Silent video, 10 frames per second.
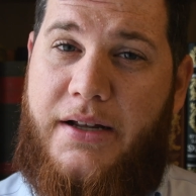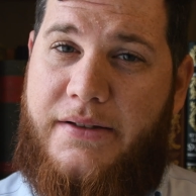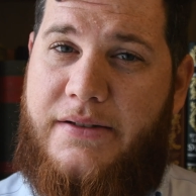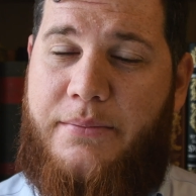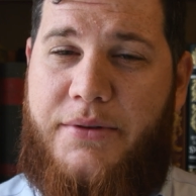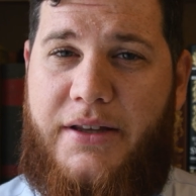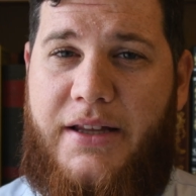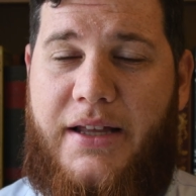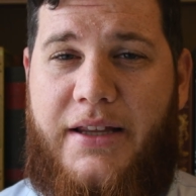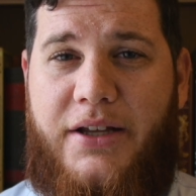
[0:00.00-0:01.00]
it's something
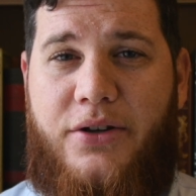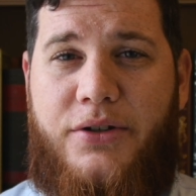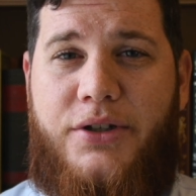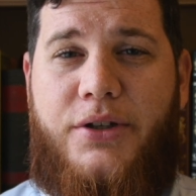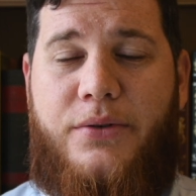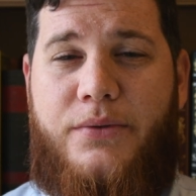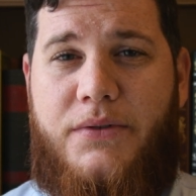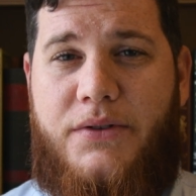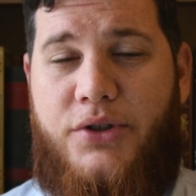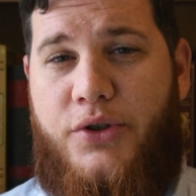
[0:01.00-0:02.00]
that they could
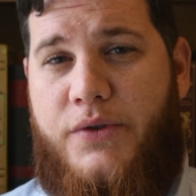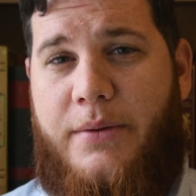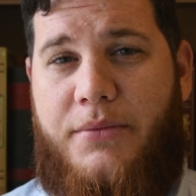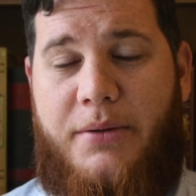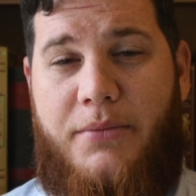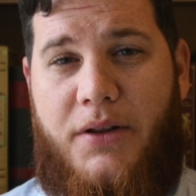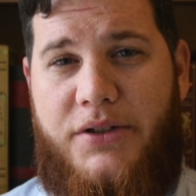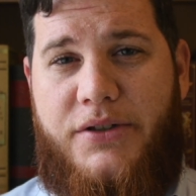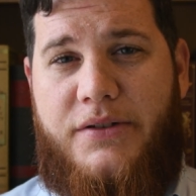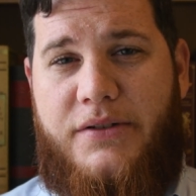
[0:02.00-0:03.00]
use to do something
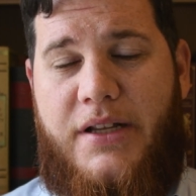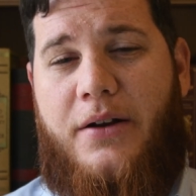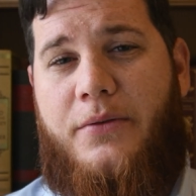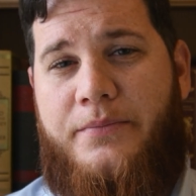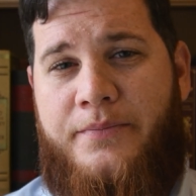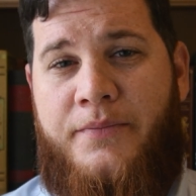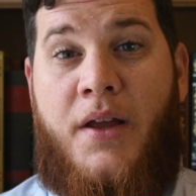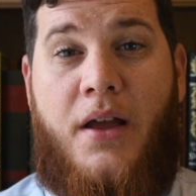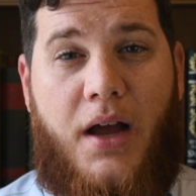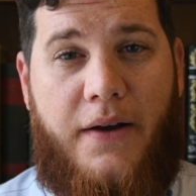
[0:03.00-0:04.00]
malicious. Now,
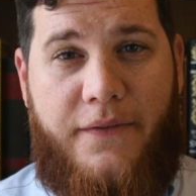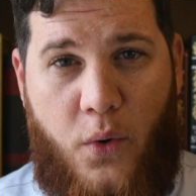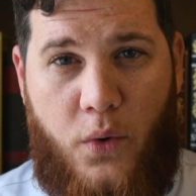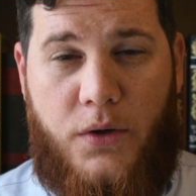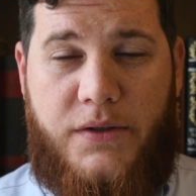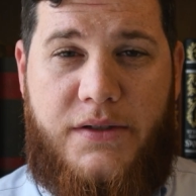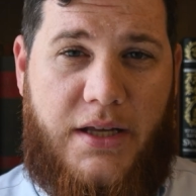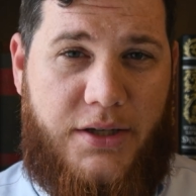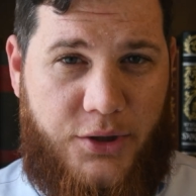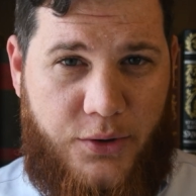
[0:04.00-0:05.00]
of course,
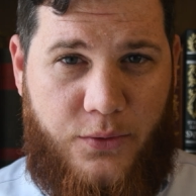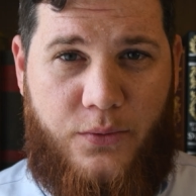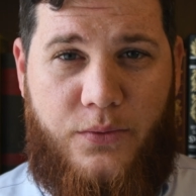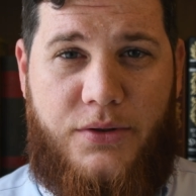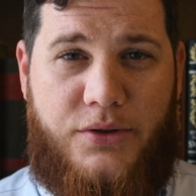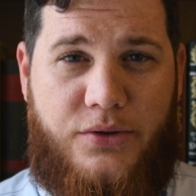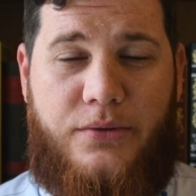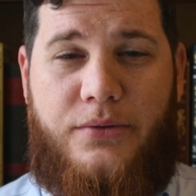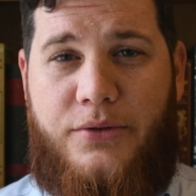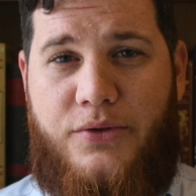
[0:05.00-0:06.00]
that you
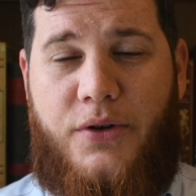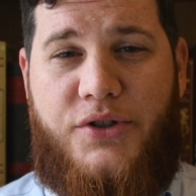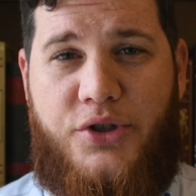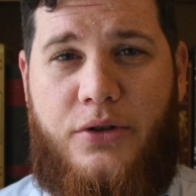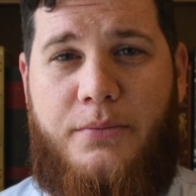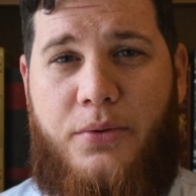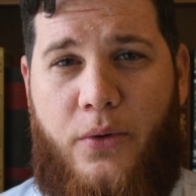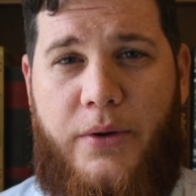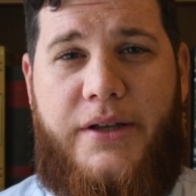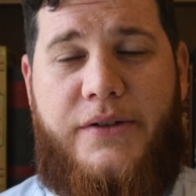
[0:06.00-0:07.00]
trust your
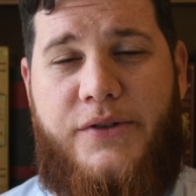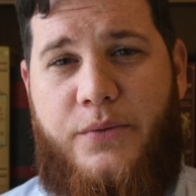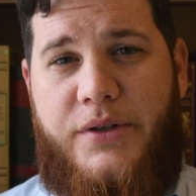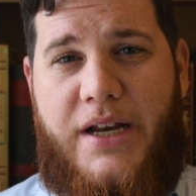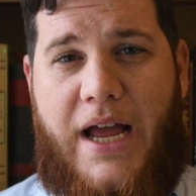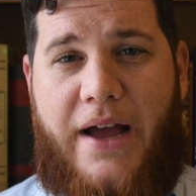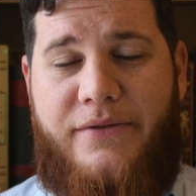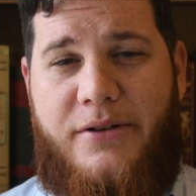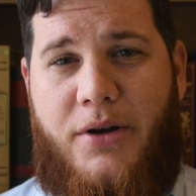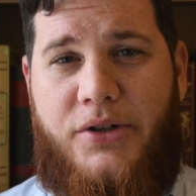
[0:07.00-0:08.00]
employees. You wouldn't have
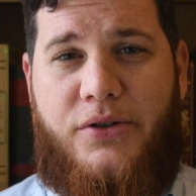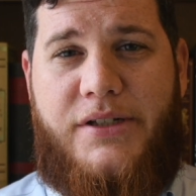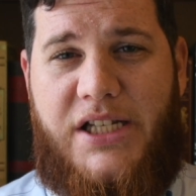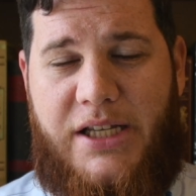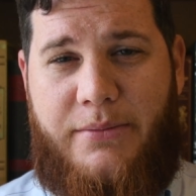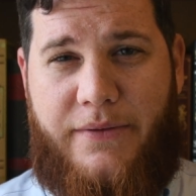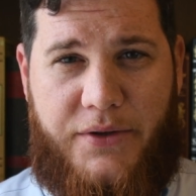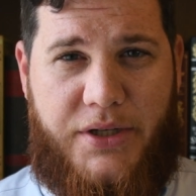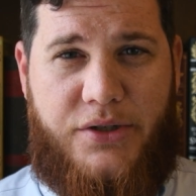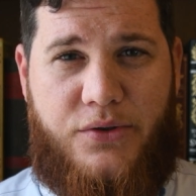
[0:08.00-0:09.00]
them on your team if
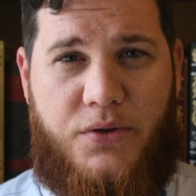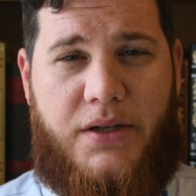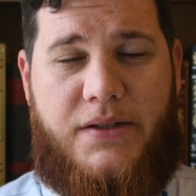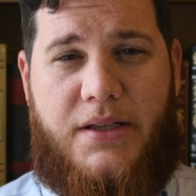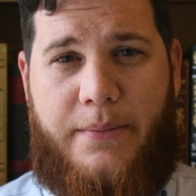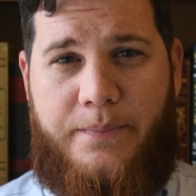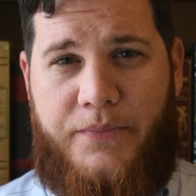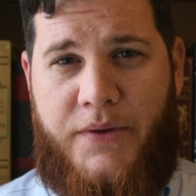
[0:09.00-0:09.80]
you didn't trust them.